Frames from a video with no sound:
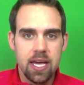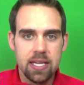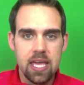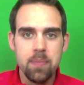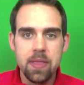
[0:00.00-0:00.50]

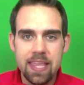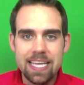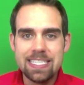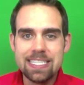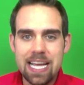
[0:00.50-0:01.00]
keeping the
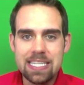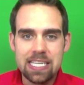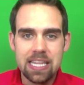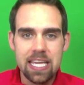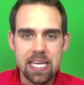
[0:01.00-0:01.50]
insides
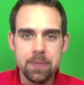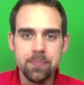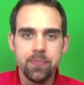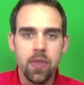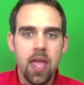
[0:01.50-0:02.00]
clean,
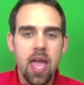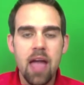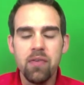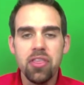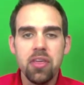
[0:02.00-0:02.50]

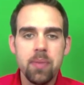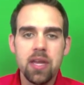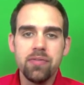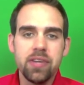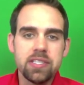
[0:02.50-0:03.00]
everything
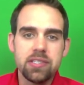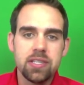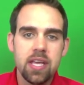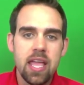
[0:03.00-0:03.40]
benefits.